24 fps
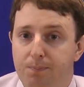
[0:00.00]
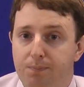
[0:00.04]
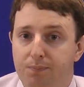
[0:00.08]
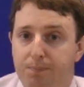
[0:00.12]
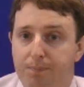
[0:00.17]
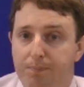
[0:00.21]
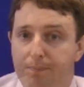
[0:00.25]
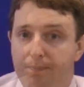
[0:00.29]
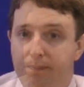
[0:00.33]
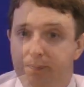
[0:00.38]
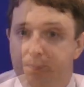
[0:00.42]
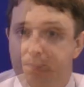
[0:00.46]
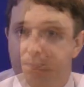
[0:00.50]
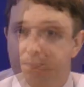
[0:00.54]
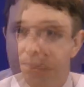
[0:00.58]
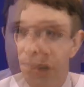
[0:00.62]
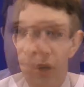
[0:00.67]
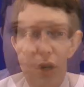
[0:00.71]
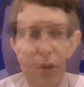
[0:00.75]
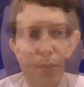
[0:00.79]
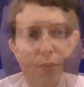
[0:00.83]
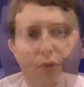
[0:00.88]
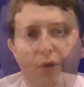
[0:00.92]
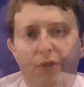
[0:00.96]

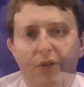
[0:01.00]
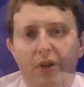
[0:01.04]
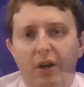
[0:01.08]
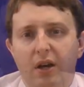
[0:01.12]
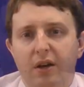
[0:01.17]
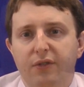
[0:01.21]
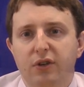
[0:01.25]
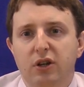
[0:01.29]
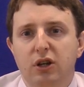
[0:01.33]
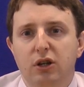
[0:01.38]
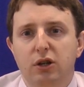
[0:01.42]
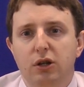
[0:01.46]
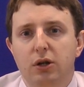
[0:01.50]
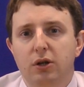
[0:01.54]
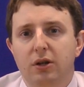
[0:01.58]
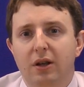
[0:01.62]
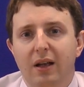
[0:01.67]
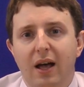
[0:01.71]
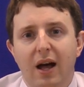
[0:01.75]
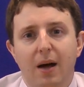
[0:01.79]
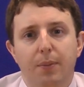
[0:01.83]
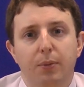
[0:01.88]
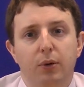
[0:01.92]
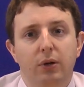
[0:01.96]
Furthermore, Brother have
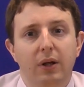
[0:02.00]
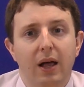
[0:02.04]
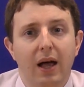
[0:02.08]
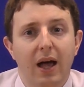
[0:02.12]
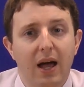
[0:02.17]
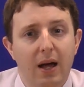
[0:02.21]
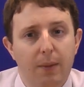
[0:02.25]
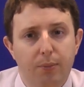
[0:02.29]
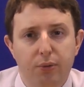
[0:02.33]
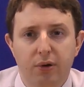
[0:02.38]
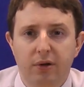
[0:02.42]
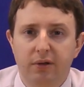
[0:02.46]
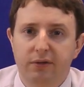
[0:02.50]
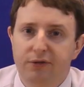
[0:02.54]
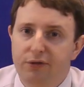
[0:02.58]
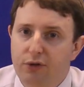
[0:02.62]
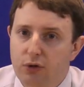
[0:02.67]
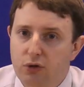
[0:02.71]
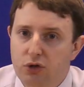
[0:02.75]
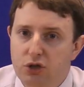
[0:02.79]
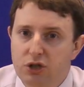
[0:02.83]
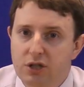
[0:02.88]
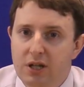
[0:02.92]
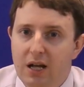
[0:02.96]
included Apple AirPrint
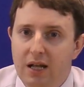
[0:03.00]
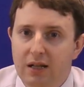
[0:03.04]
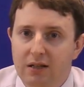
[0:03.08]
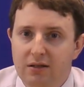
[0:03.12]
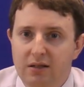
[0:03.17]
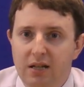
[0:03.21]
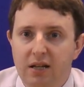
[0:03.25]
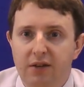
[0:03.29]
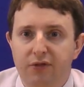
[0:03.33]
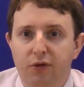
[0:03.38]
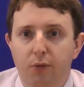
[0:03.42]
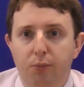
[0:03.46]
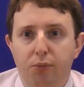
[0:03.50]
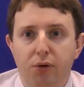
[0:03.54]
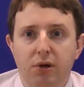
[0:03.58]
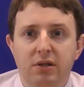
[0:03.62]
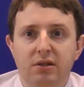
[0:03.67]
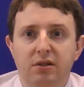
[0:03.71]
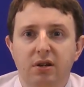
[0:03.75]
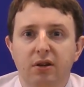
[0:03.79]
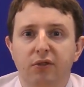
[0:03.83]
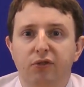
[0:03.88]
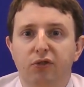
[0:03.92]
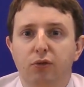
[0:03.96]
functionality for
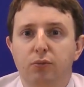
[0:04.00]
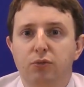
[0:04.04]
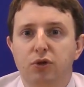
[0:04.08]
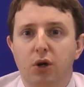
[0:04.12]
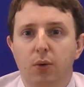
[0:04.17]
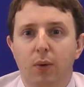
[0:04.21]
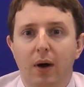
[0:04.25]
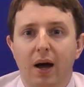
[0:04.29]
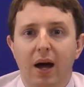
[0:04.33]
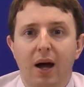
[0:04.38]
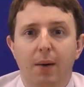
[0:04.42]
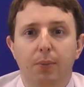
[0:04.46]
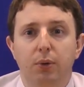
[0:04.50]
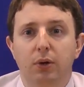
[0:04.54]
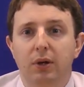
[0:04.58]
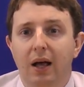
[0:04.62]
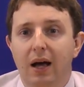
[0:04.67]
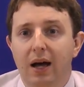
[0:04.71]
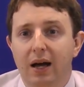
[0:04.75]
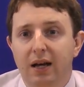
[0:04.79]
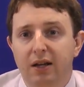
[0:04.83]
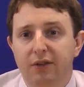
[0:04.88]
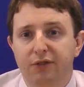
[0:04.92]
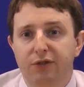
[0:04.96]
printing from newer Apple
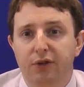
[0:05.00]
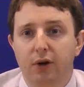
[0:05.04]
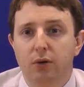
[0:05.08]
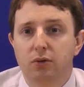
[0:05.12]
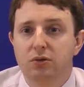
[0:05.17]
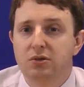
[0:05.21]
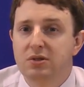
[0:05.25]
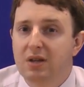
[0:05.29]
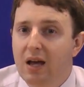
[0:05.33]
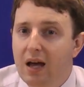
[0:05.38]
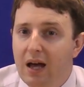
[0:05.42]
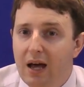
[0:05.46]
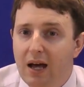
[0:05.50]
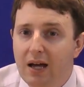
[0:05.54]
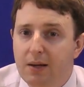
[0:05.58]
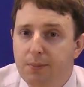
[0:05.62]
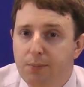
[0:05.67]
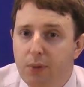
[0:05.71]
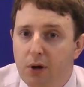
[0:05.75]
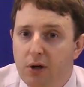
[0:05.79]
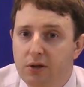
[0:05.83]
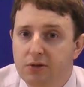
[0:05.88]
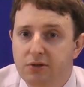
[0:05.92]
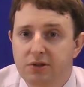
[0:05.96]
iPhones,
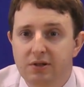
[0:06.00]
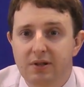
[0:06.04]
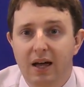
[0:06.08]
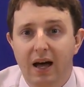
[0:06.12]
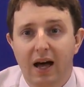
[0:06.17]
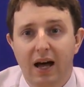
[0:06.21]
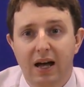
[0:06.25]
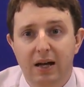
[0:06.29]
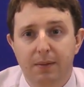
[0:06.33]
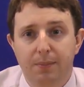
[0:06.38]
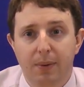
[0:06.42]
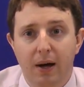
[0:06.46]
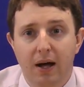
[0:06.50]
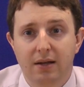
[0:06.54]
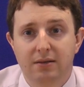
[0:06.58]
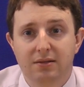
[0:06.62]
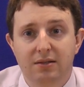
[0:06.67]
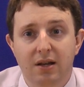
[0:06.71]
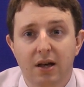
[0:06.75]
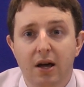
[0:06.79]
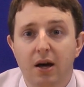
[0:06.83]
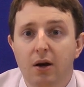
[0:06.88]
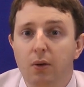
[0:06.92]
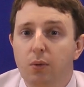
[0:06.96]
iPods and
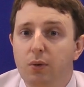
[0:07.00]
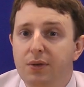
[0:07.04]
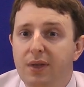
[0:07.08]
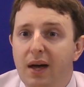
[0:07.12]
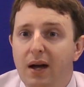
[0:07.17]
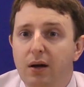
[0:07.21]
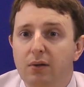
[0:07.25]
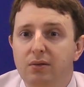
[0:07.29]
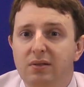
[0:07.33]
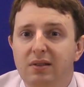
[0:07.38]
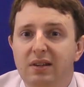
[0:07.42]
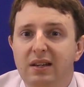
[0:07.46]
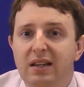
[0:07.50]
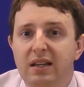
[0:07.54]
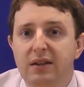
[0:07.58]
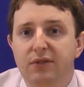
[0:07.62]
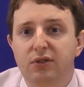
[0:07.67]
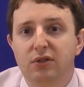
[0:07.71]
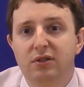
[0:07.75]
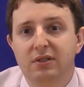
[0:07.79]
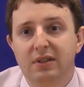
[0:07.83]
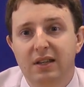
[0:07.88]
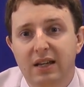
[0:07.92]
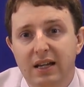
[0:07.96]
iPads without
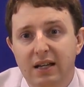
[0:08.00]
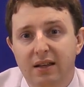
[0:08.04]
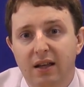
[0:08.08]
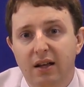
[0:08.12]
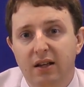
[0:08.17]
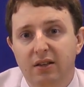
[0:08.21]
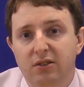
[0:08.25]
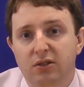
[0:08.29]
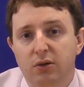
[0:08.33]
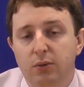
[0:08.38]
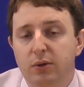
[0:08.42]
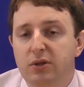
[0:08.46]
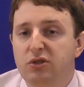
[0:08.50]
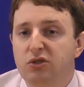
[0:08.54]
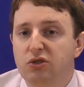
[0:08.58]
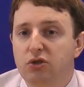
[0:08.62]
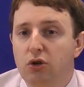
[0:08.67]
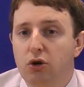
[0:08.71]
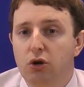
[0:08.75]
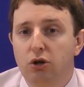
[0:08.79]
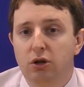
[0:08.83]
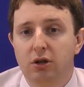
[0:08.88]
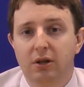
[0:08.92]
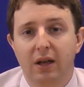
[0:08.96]
even needing to
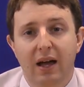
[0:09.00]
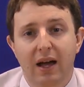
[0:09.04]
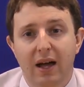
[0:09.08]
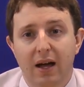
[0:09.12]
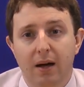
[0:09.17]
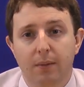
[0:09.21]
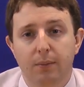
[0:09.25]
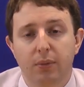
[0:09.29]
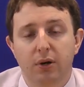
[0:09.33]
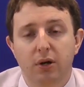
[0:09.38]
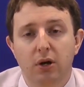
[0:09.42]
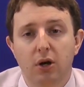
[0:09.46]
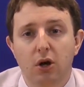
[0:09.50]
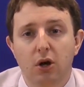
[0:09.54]
install an app.